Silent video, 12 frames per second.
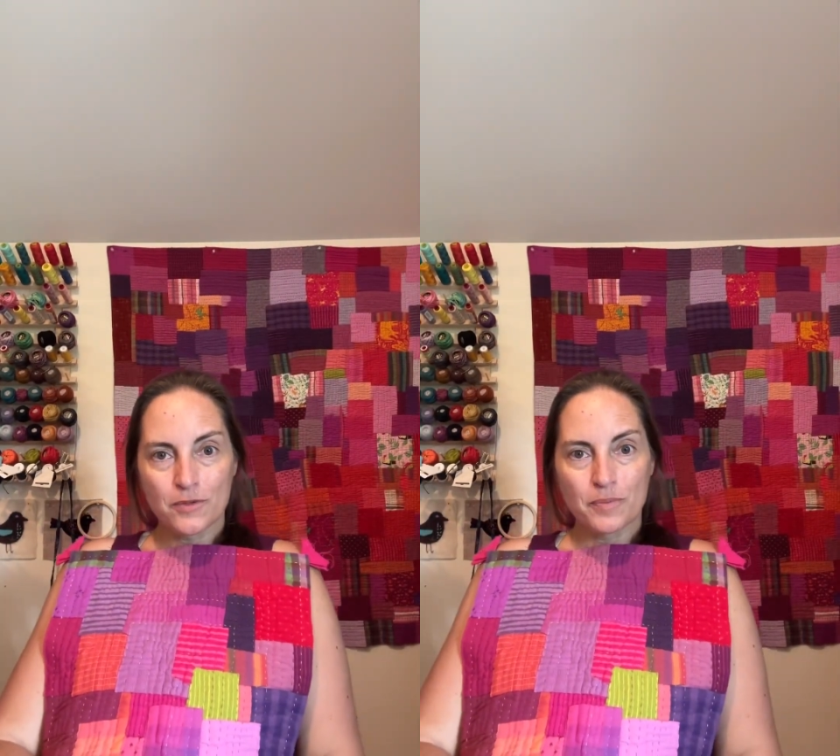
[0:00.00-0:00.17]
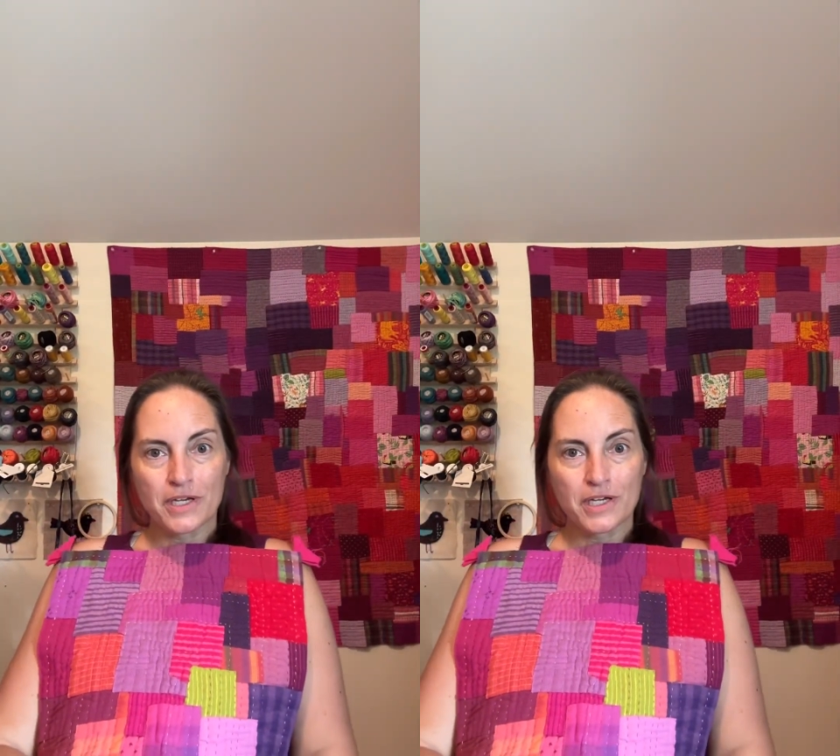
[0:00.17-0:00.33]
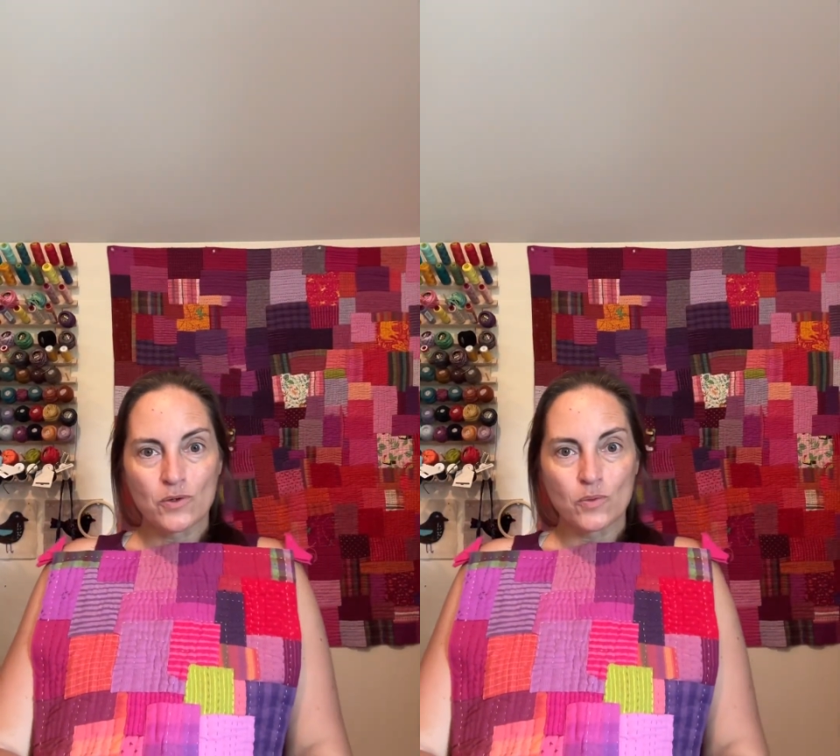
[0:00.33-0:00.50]

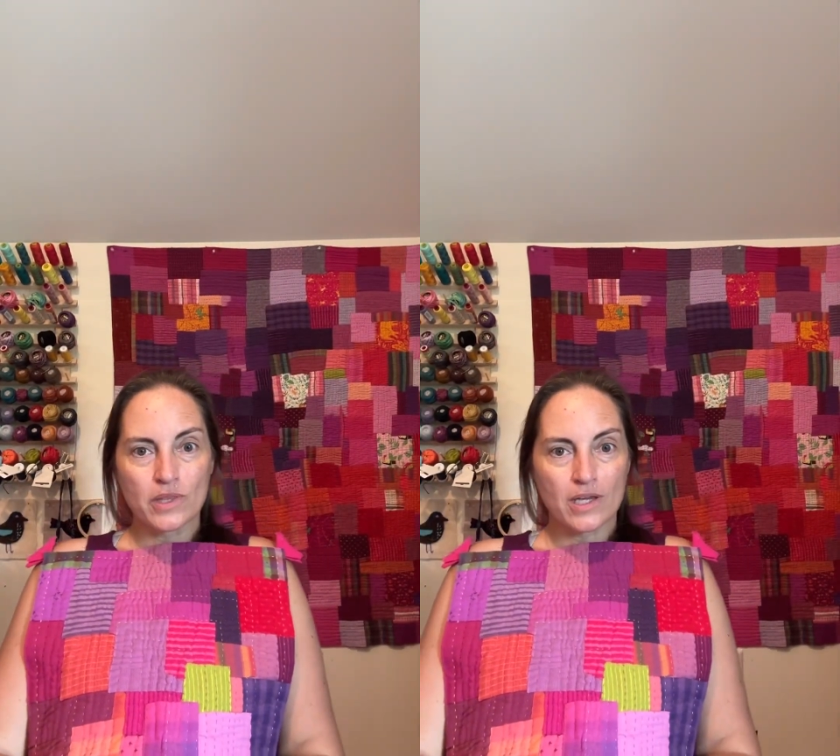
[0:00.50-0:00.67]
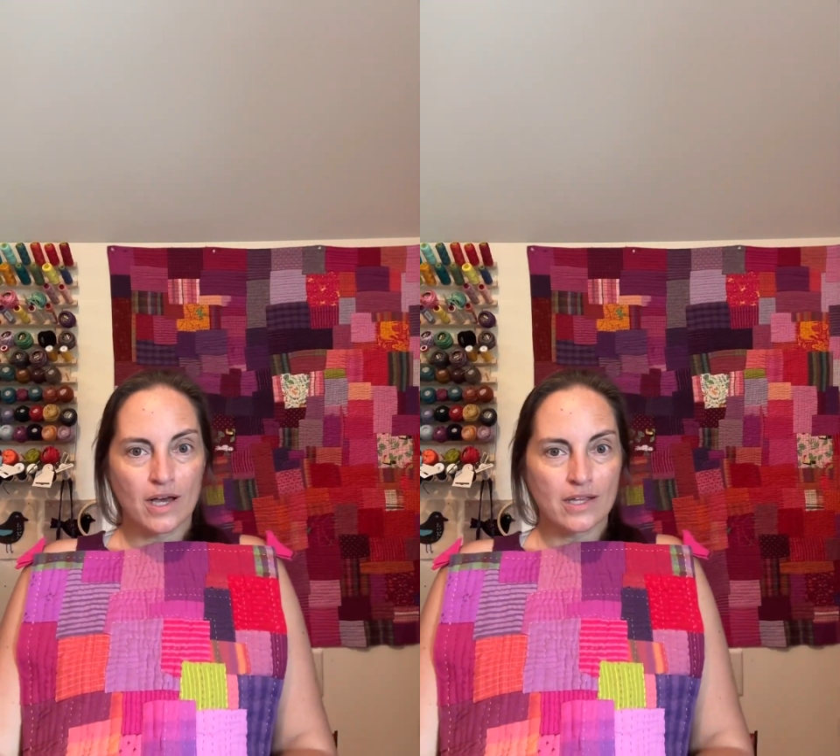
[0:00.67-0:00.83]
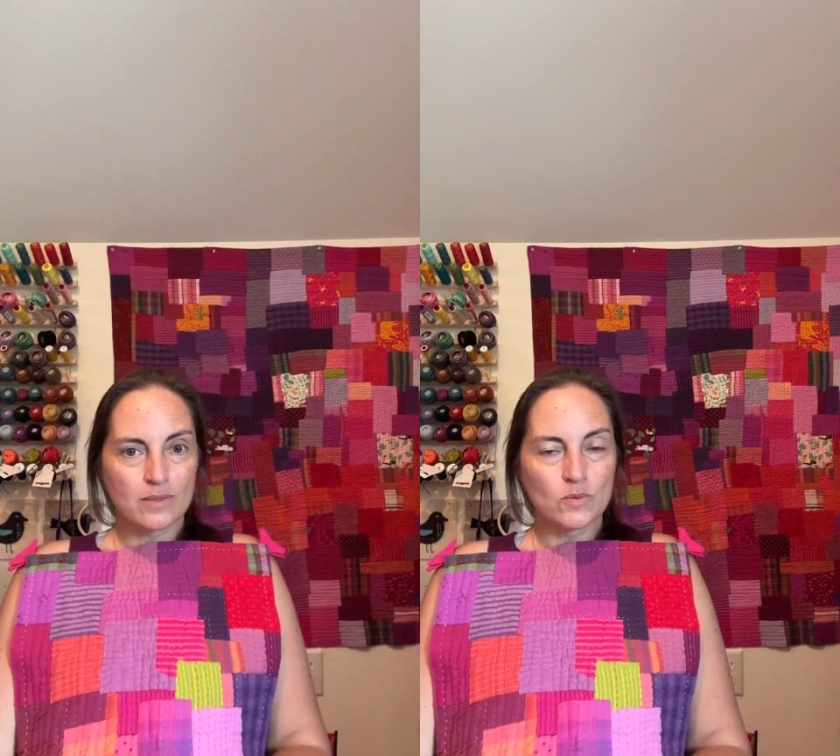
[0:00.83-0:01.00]
Demand with
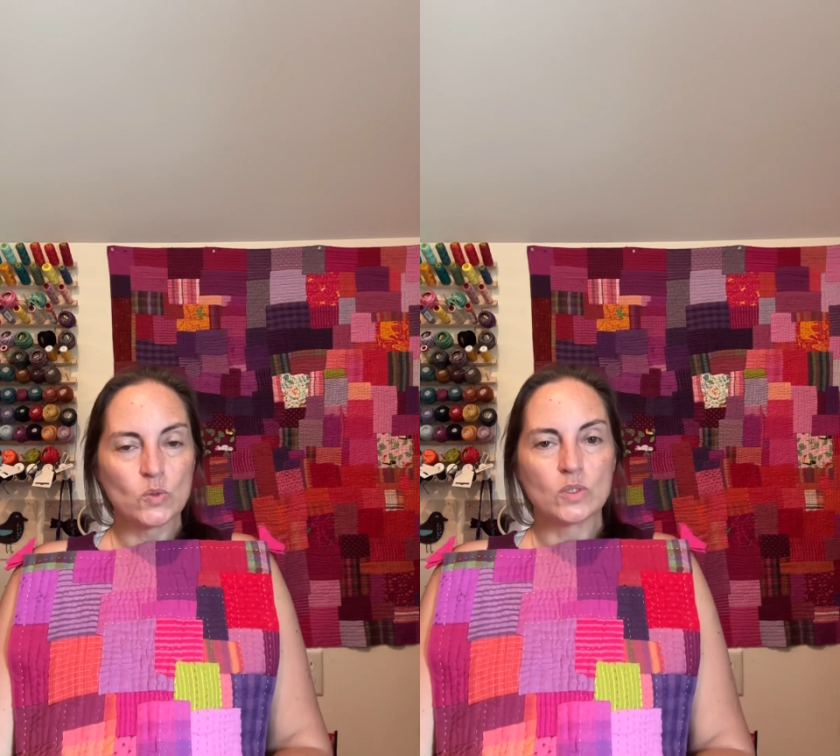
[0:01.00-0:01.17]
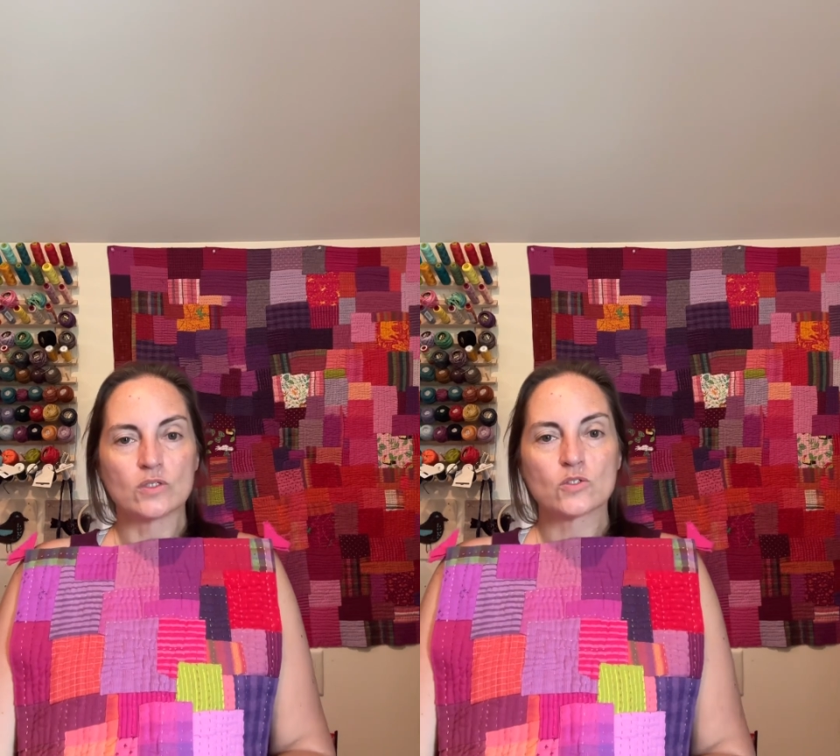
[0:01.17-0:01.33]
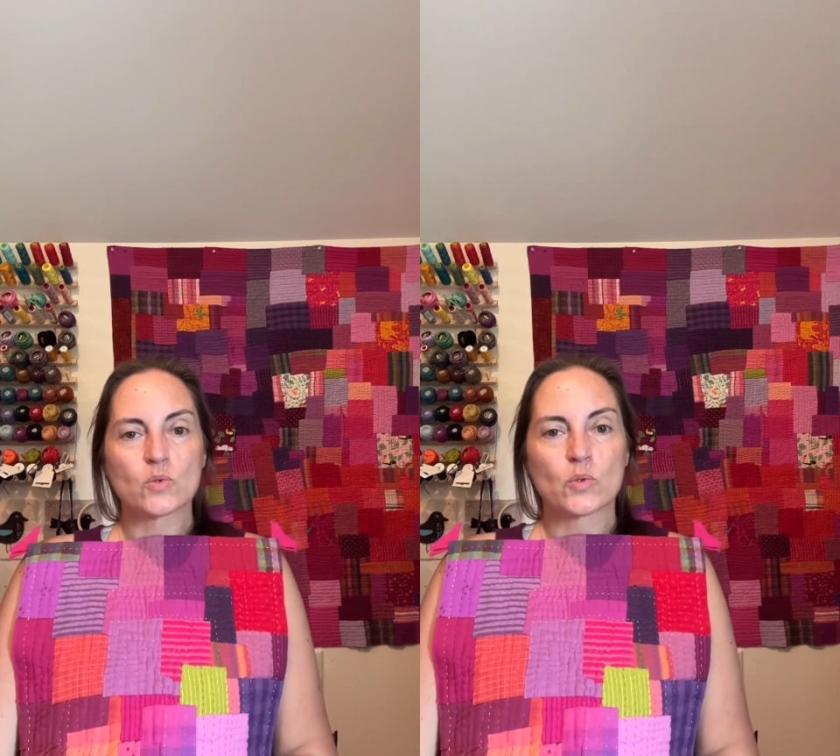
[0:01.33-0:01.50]
Gotham Quilts,